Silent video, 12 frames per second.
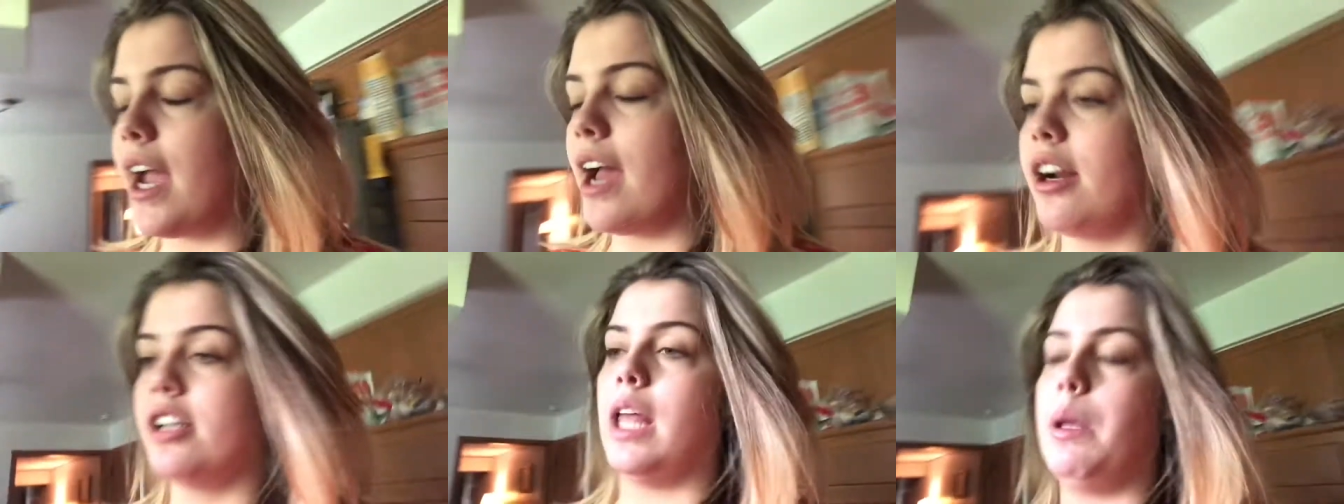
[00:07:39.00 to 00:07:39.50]

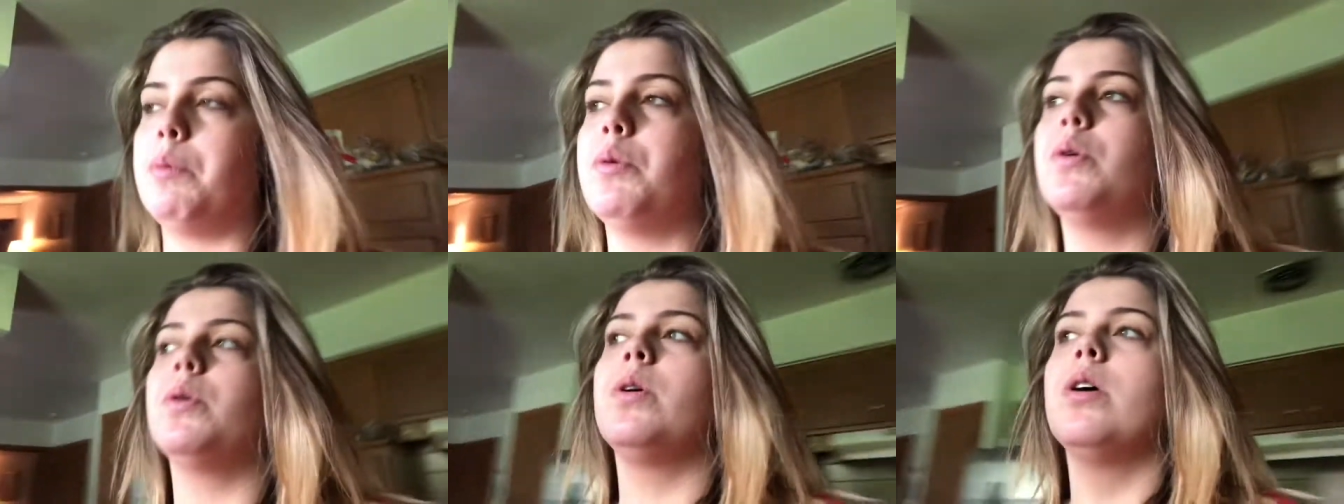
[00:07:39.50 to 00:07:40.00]
got her that
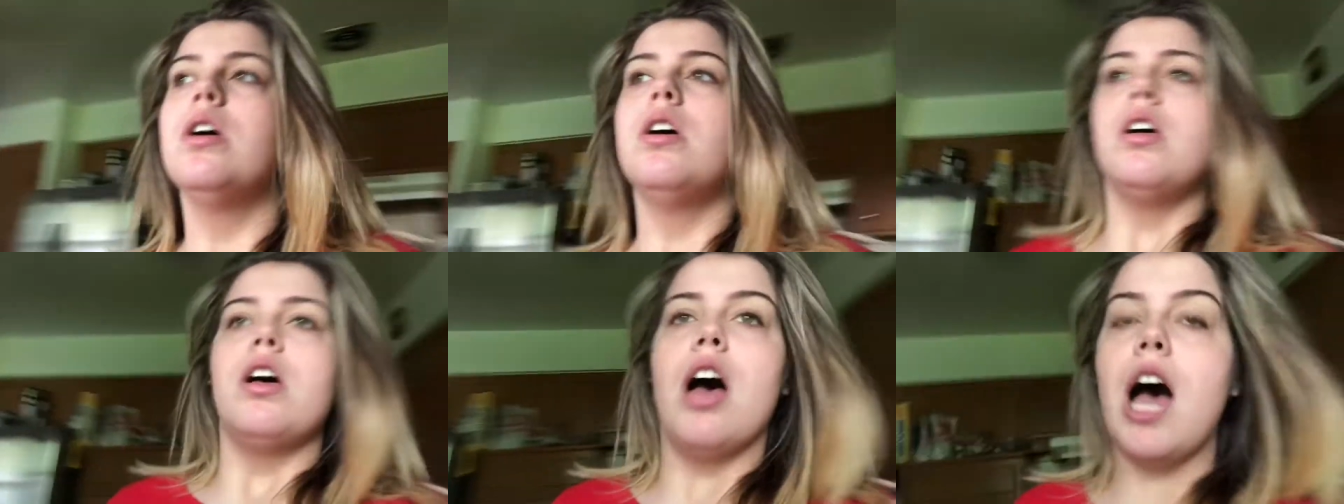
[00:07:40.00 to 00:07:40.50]
pool.
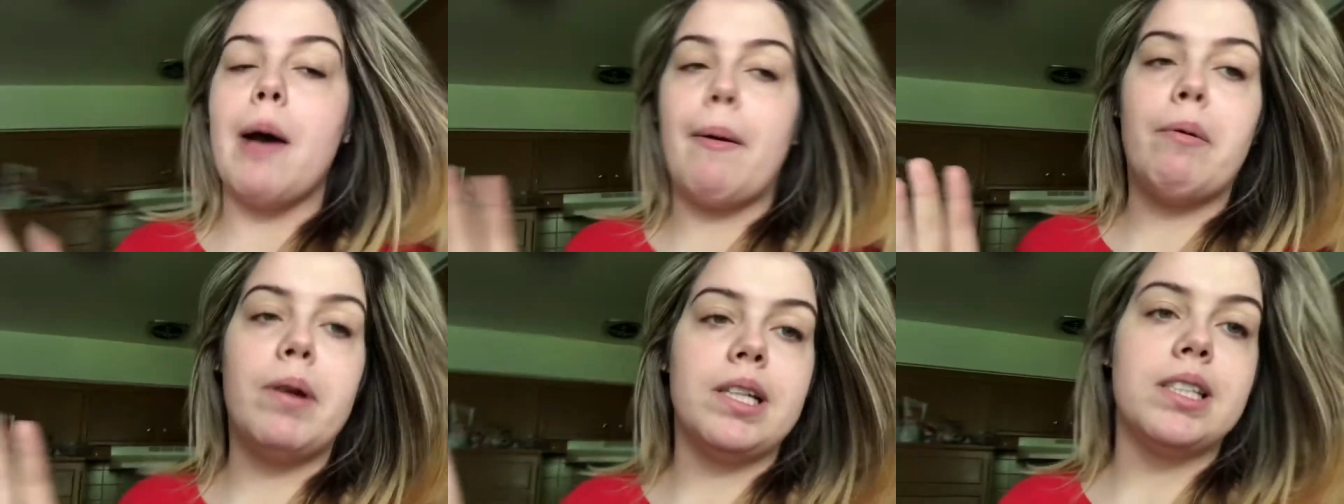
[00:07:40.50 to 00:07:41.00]
Um, I
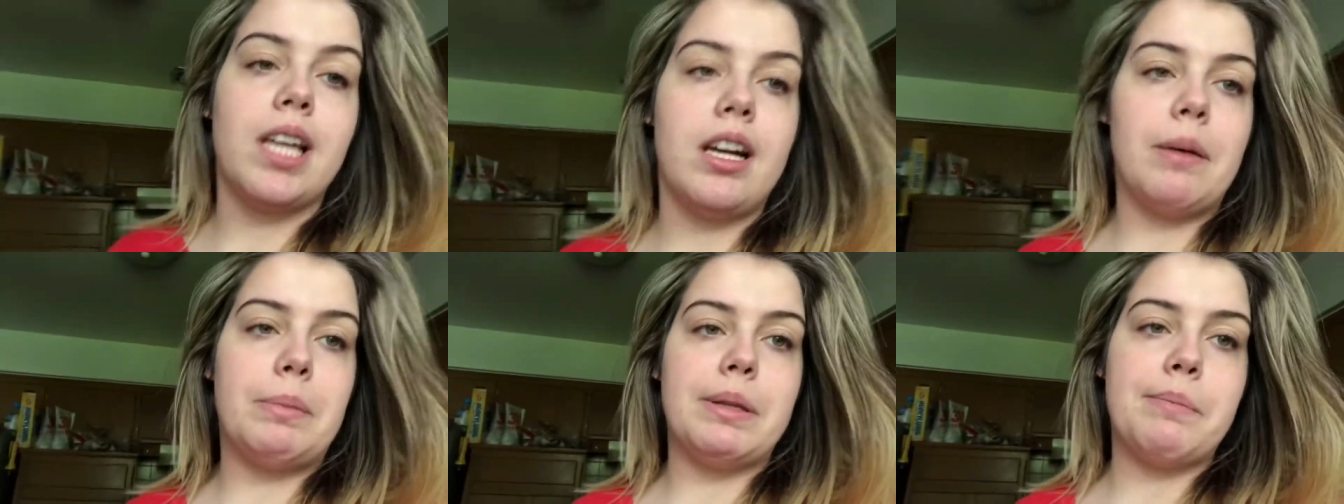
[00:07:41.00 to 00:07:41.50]
wanted to set
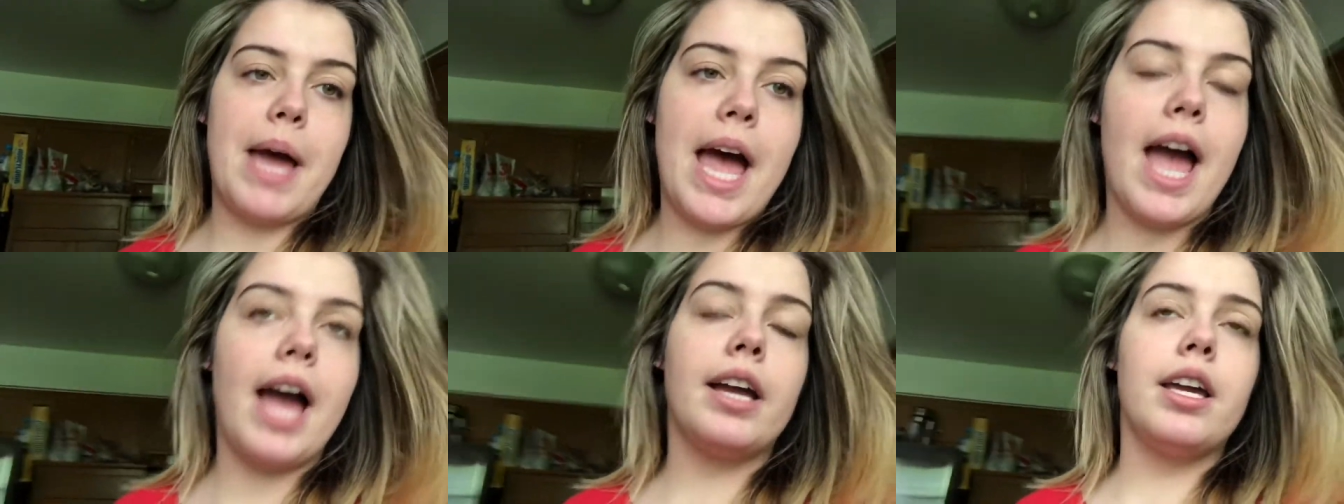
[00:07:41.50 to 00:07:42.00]
it up in the
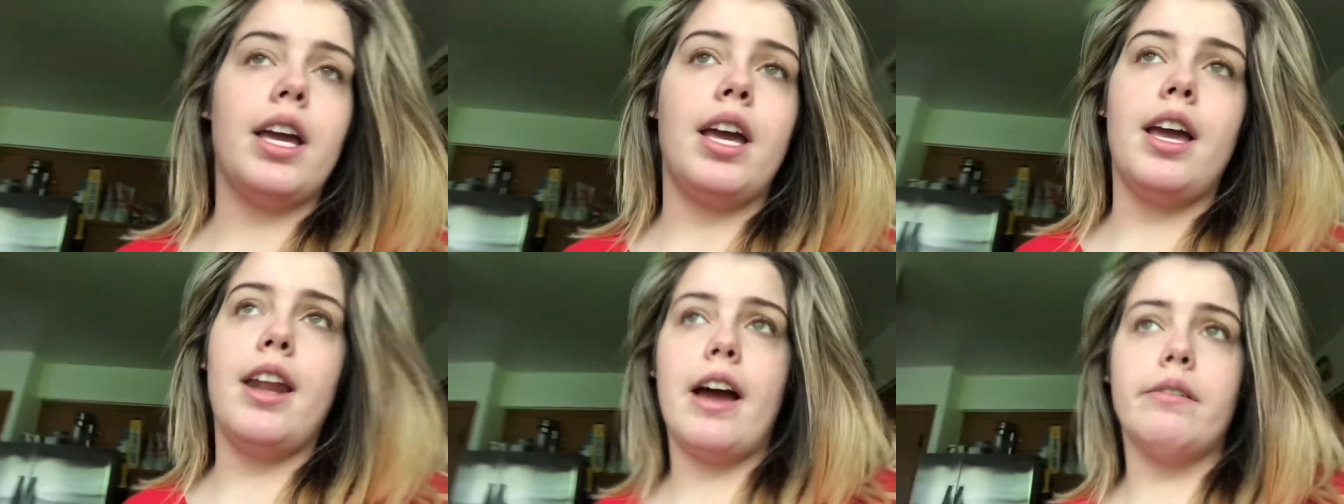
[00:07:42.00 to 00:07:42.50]
back
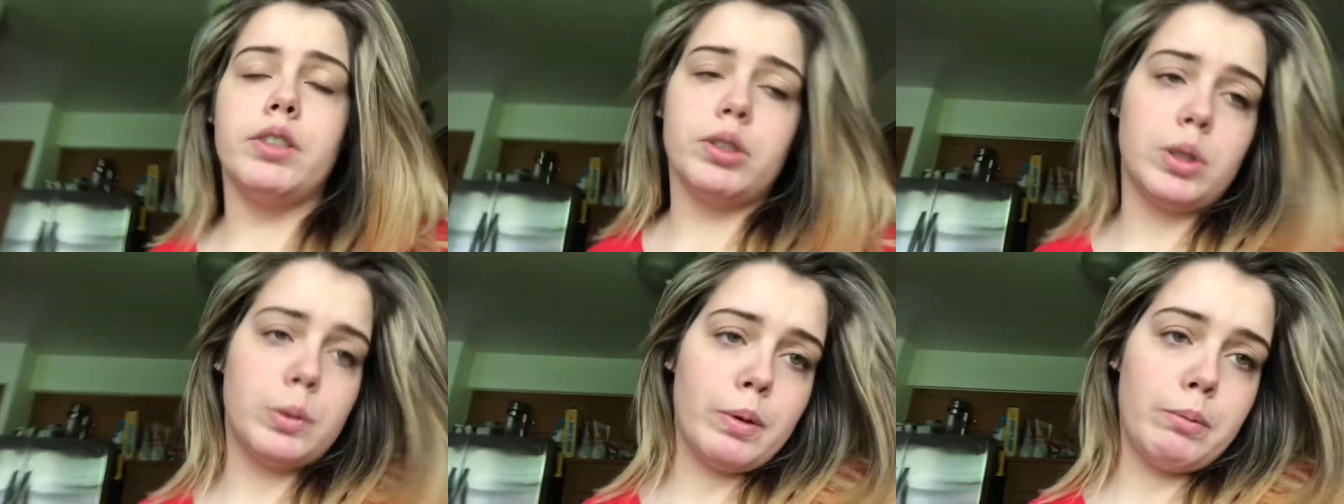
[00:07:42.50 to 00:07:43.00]
and have her
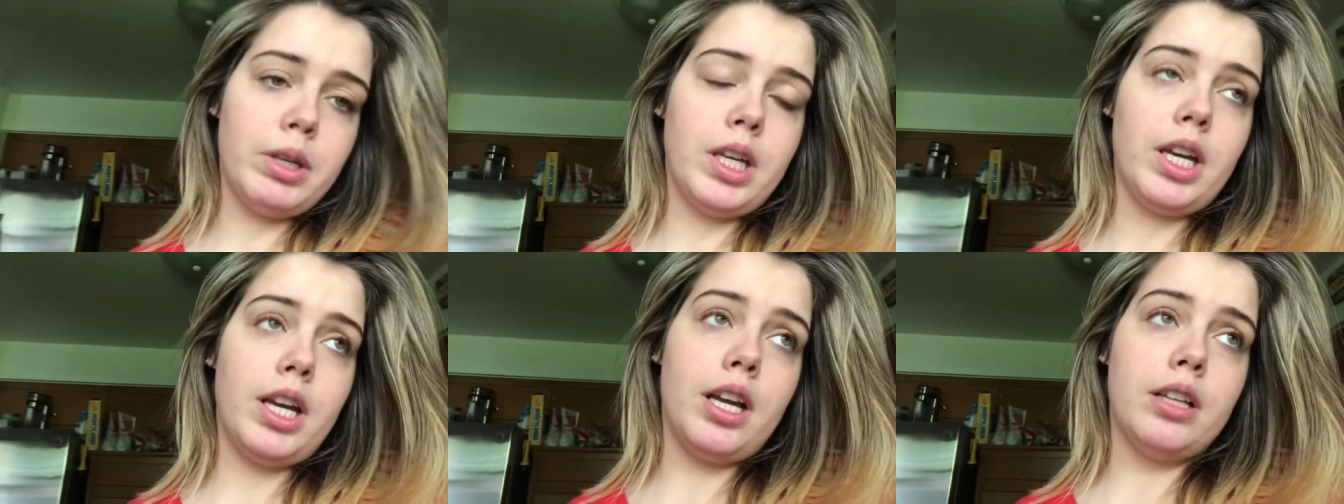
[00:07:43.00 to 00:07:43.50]
go
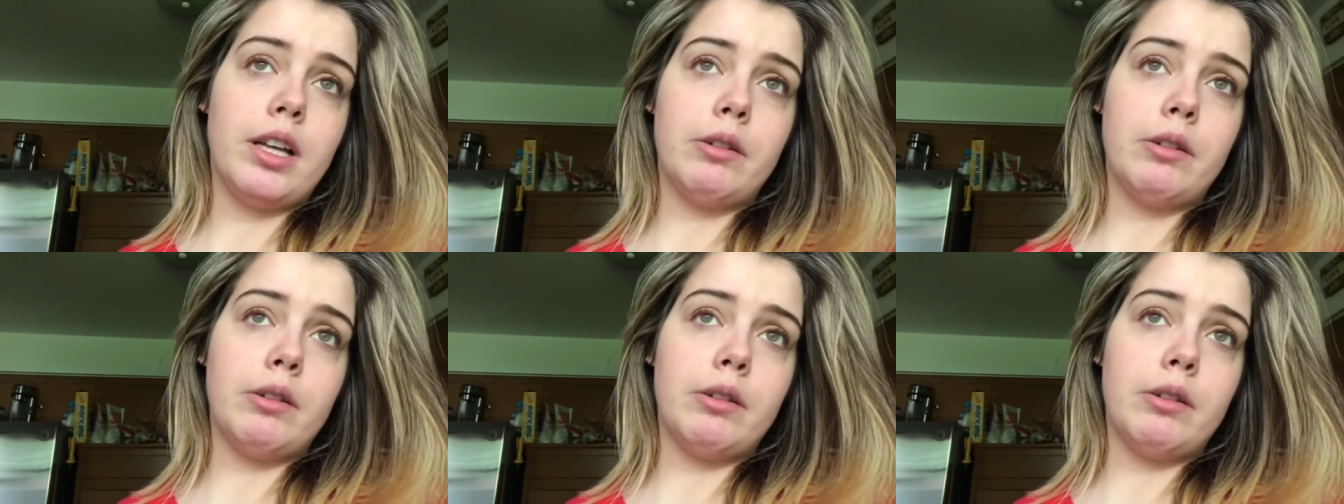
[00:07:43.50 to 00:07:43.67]
swimming.